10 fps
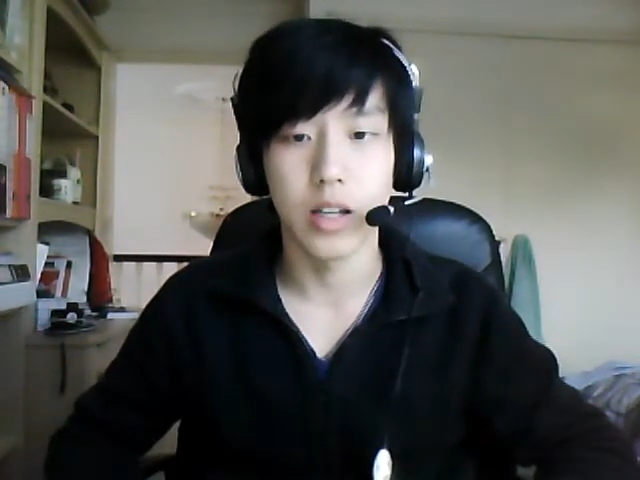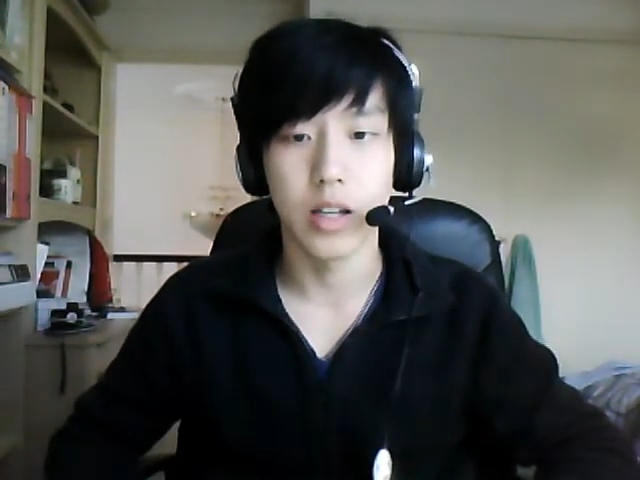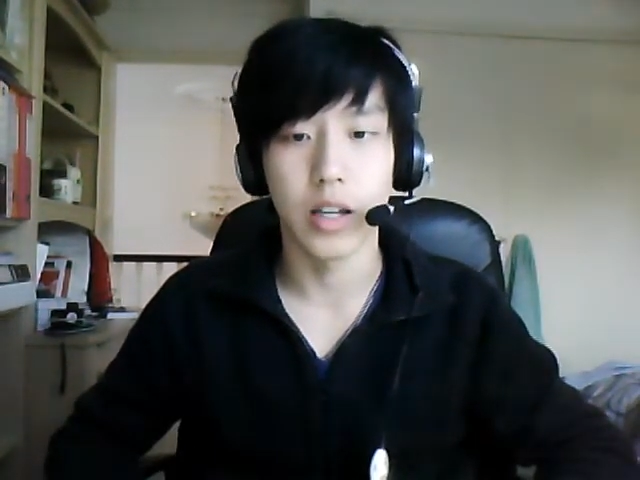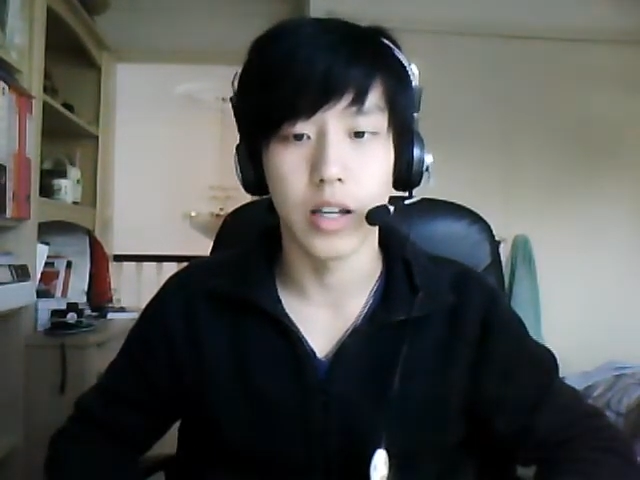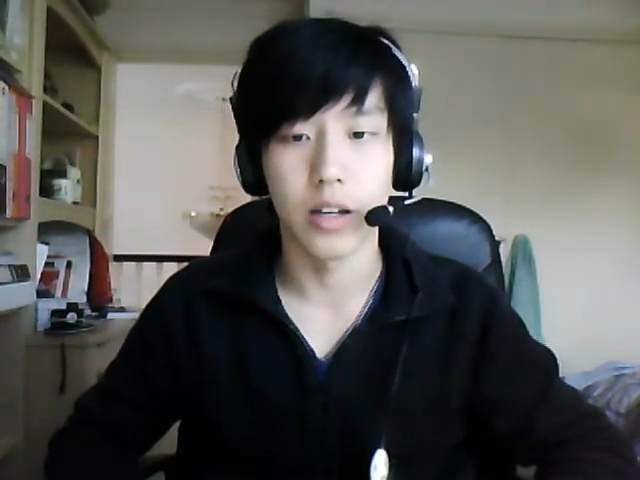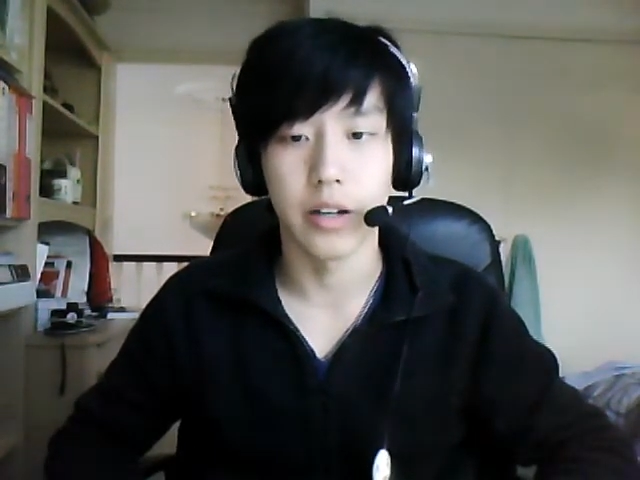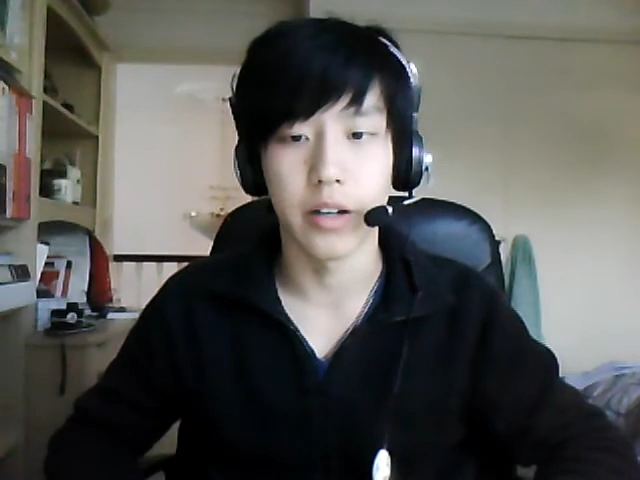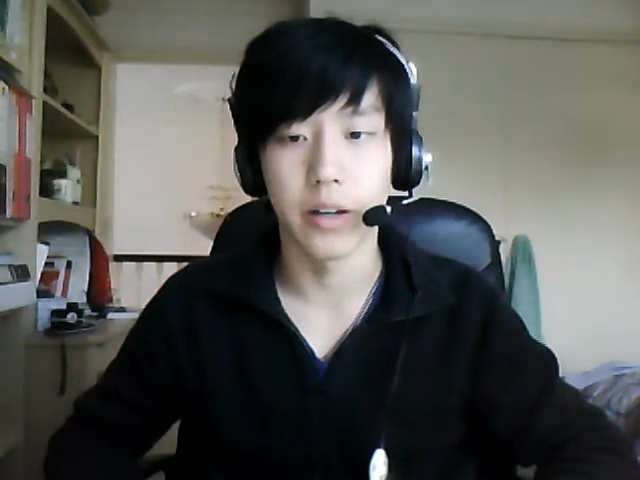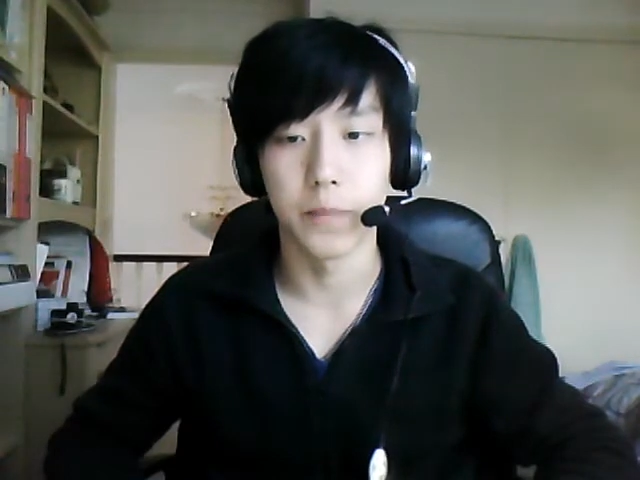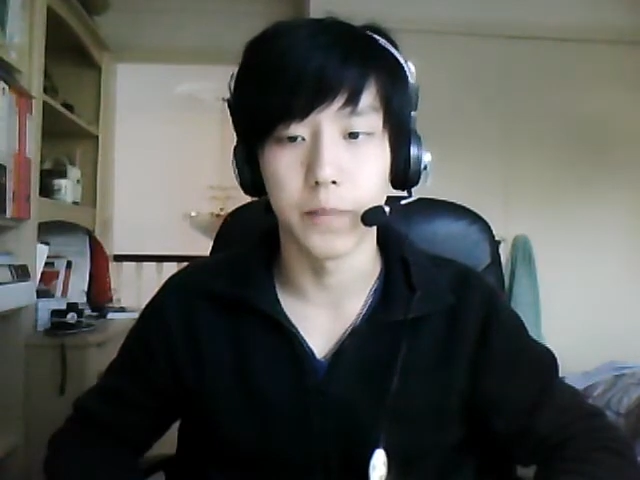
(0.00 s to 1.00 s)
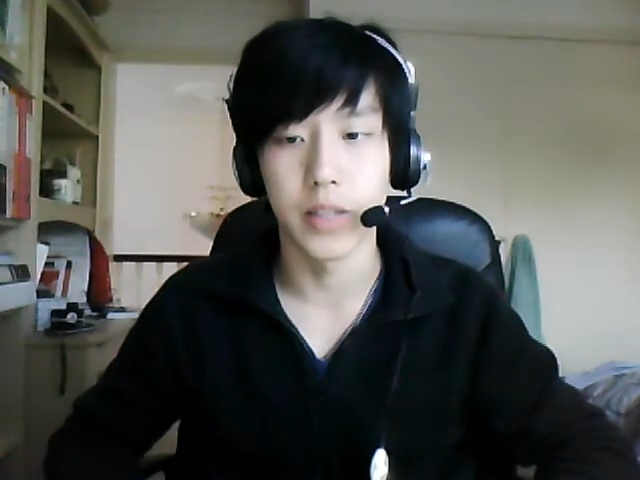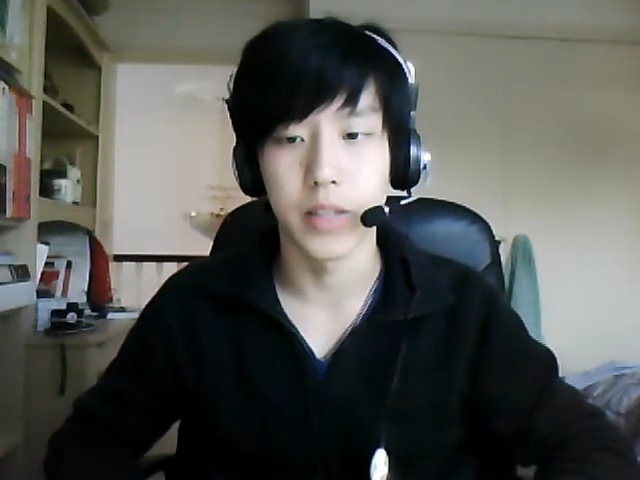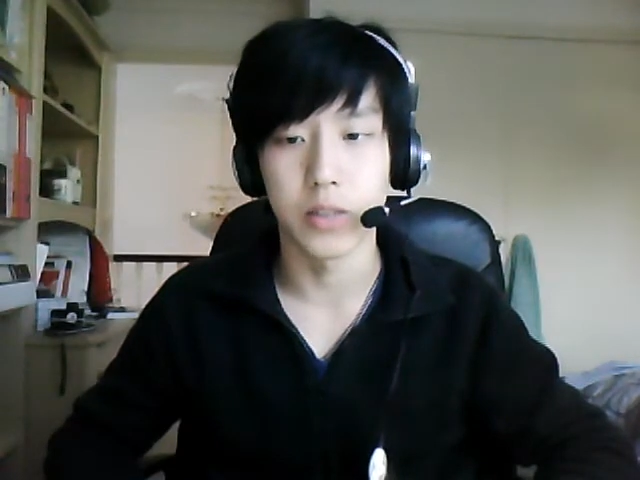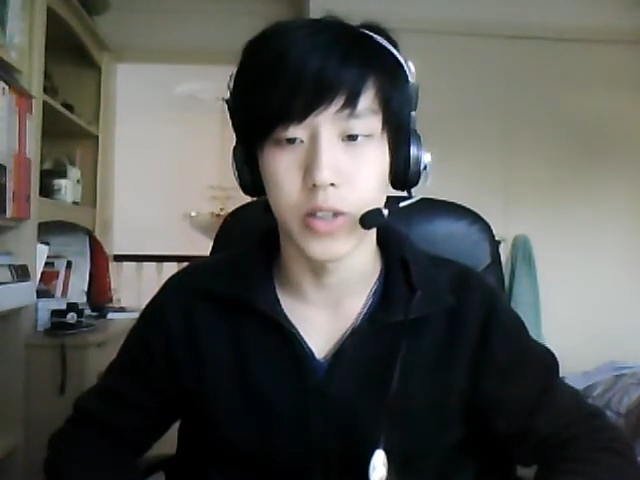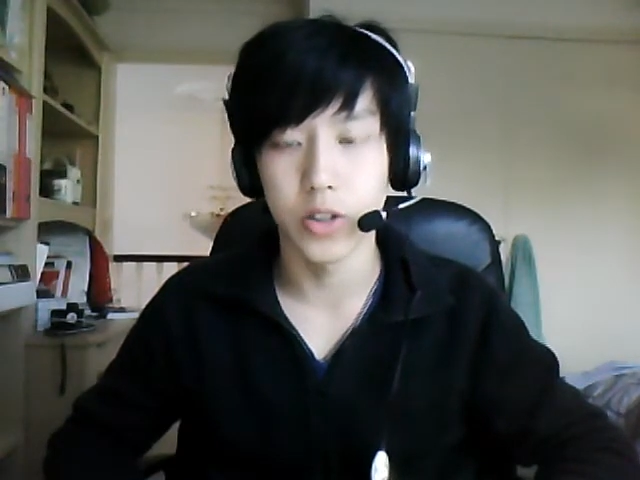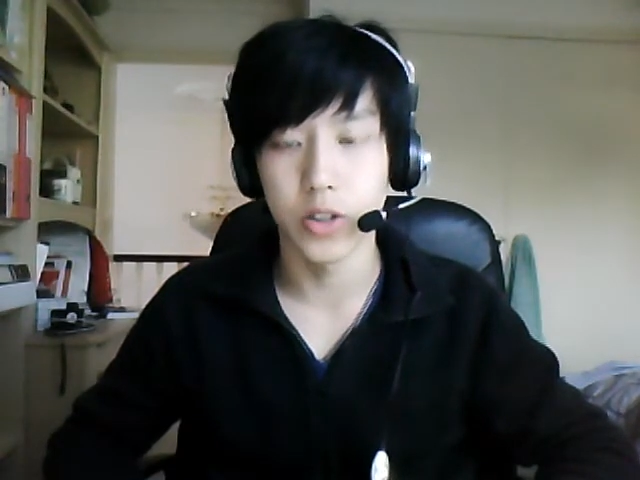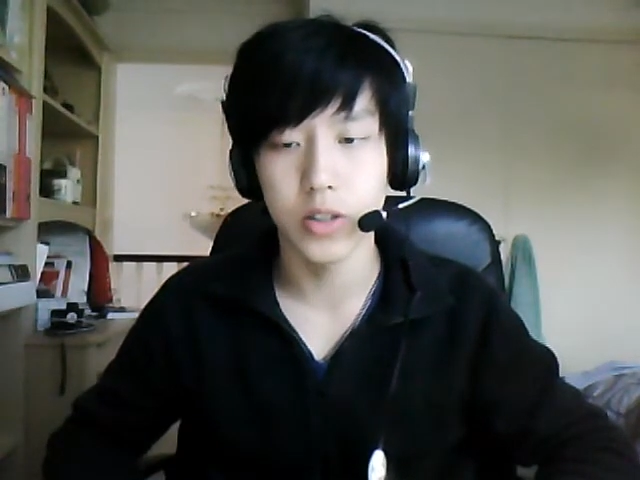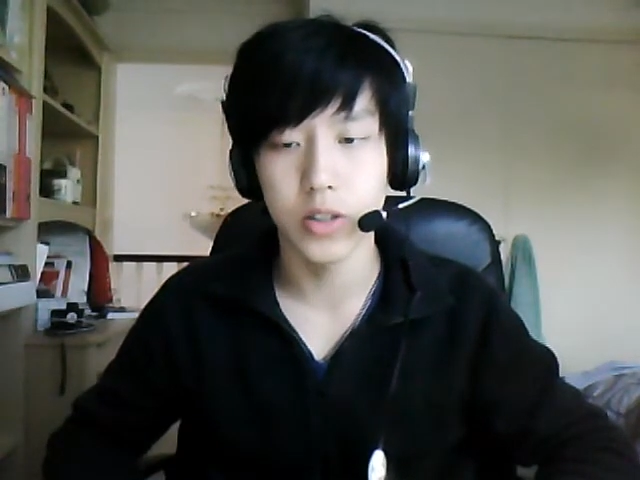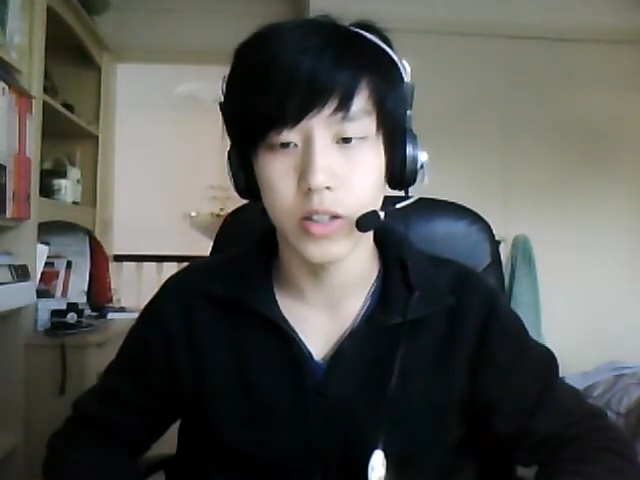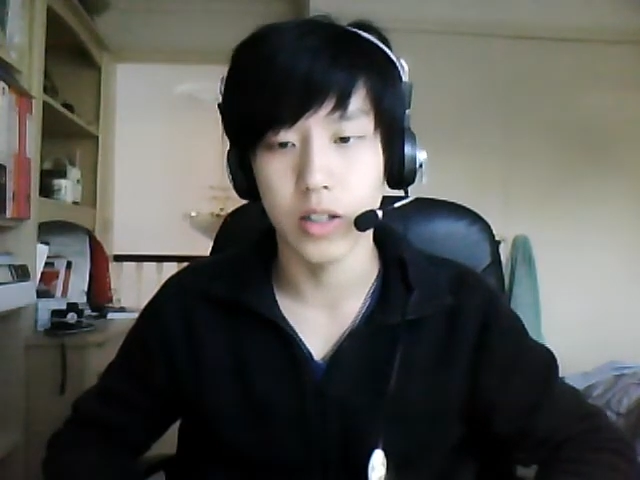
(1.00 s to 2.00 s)
and these were used
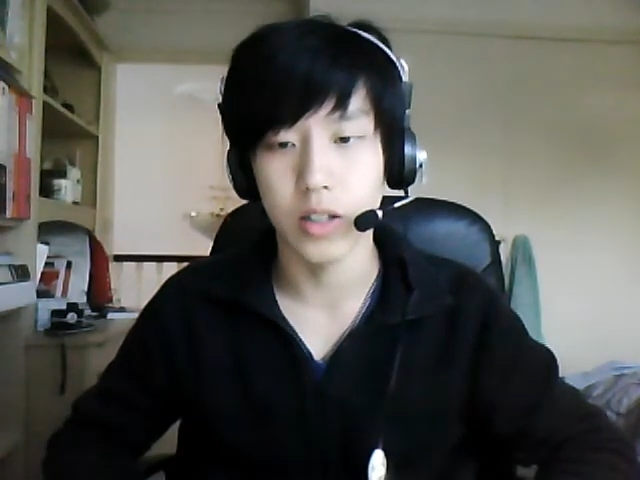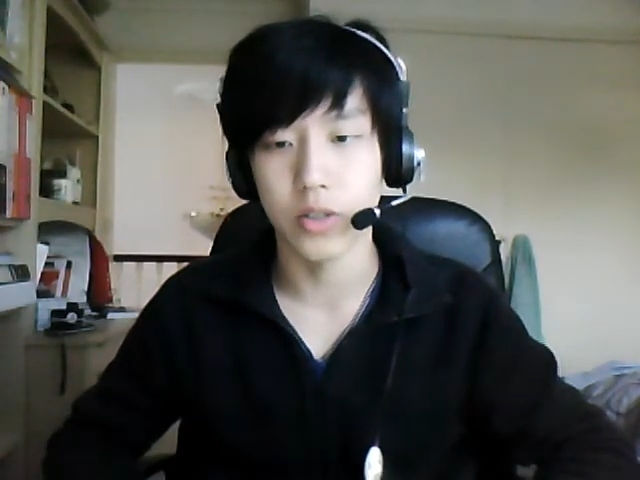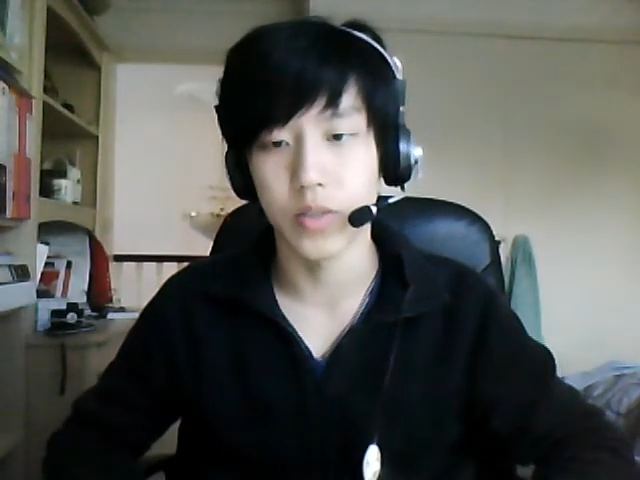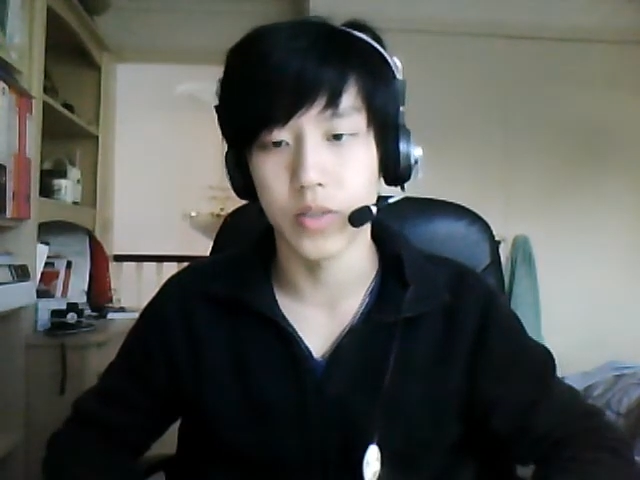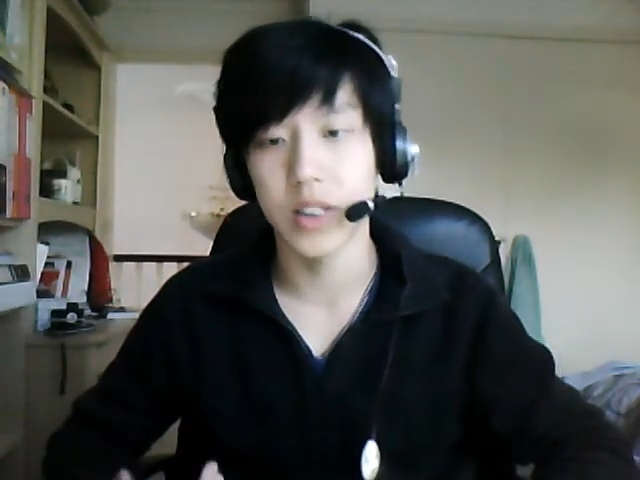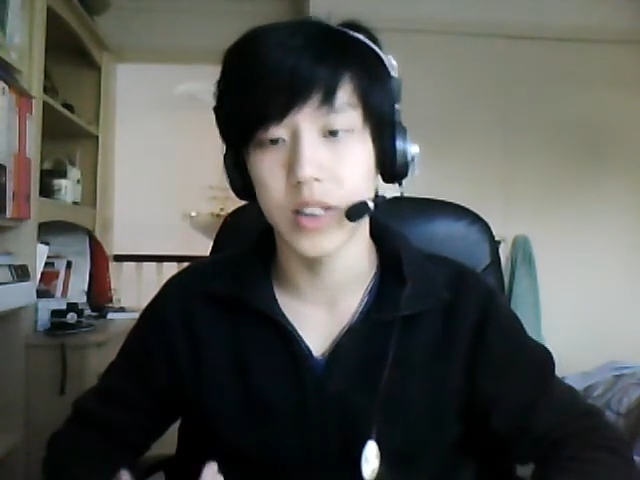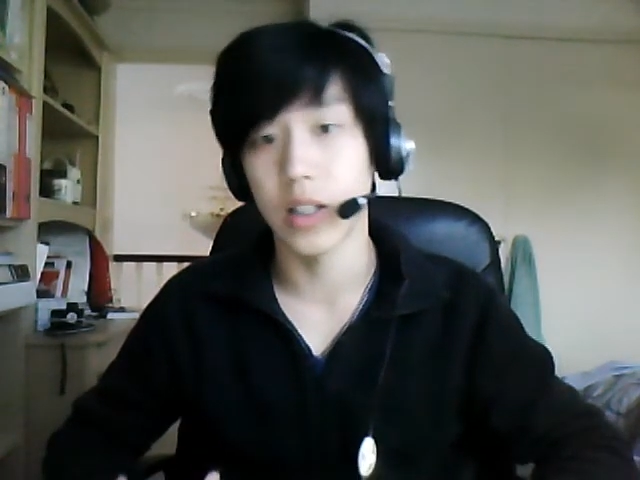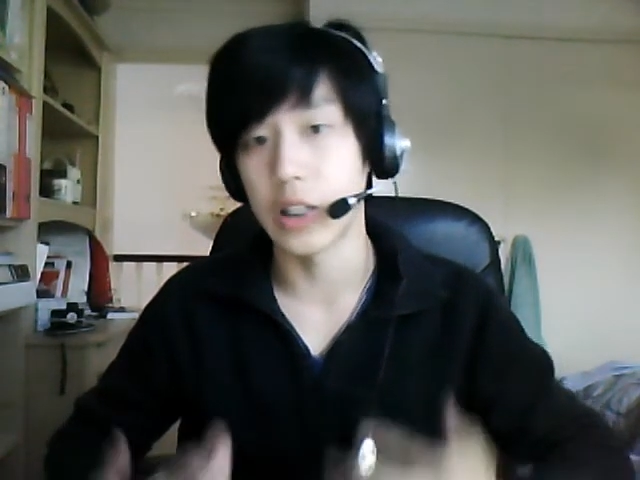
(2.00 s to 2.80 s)
until recently.